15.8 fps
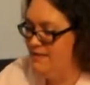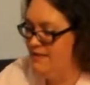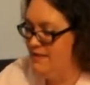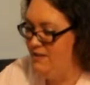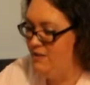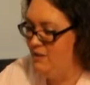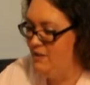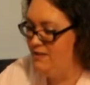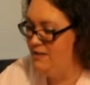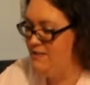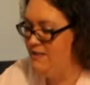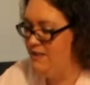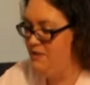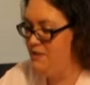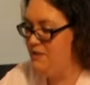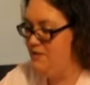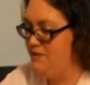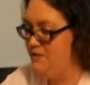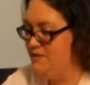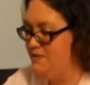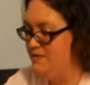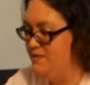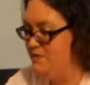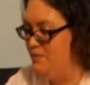Then on the center's
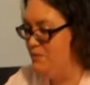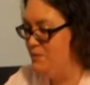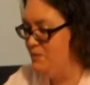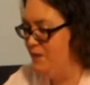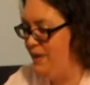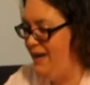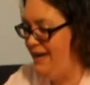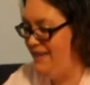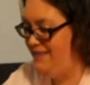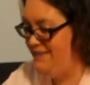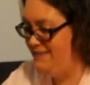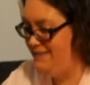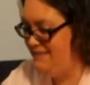right.